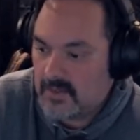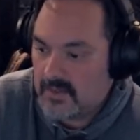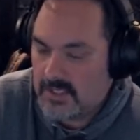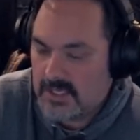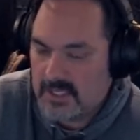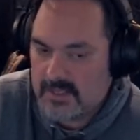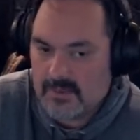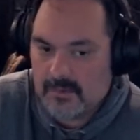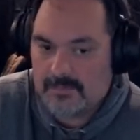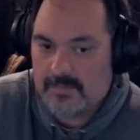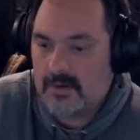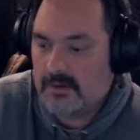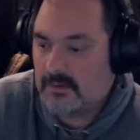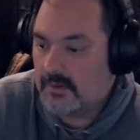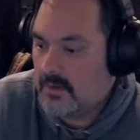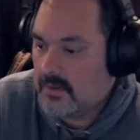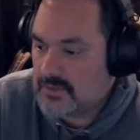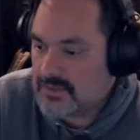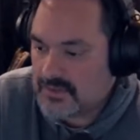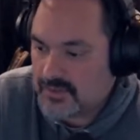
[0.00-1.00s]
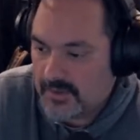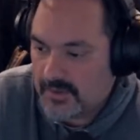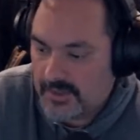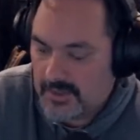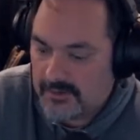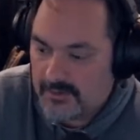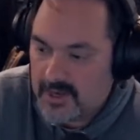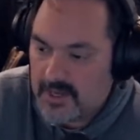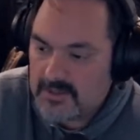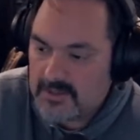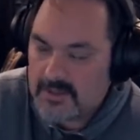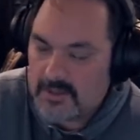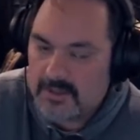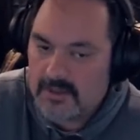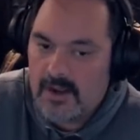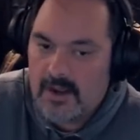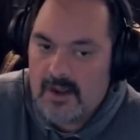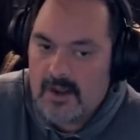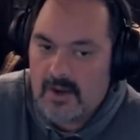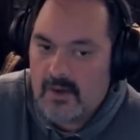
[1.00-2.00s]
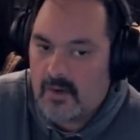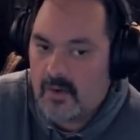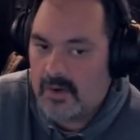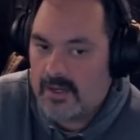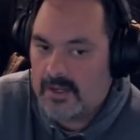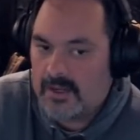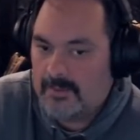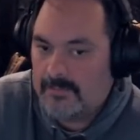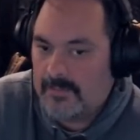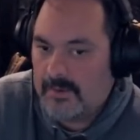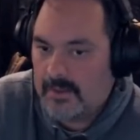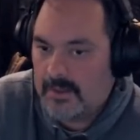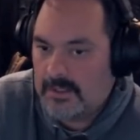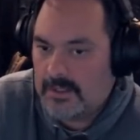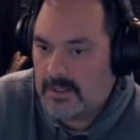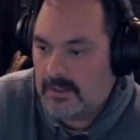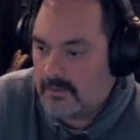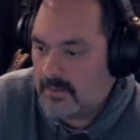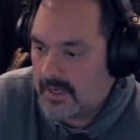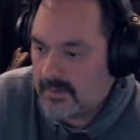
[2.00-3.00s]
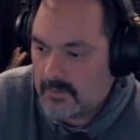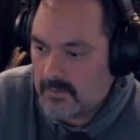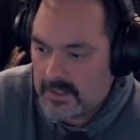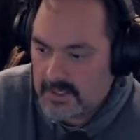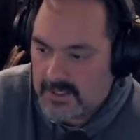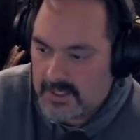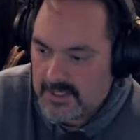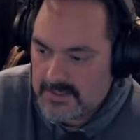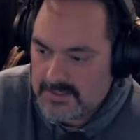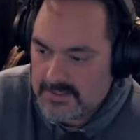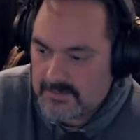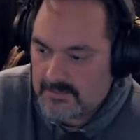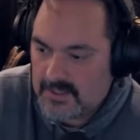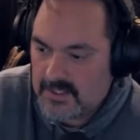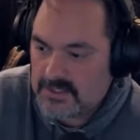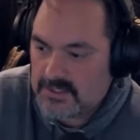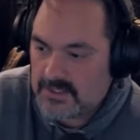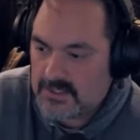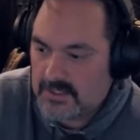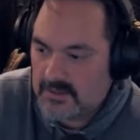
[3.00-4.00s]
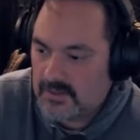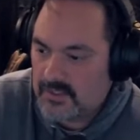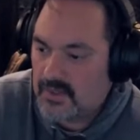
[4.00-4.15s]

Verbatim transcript: You can either put a little string around it, or you can put like what Casey mentioned here.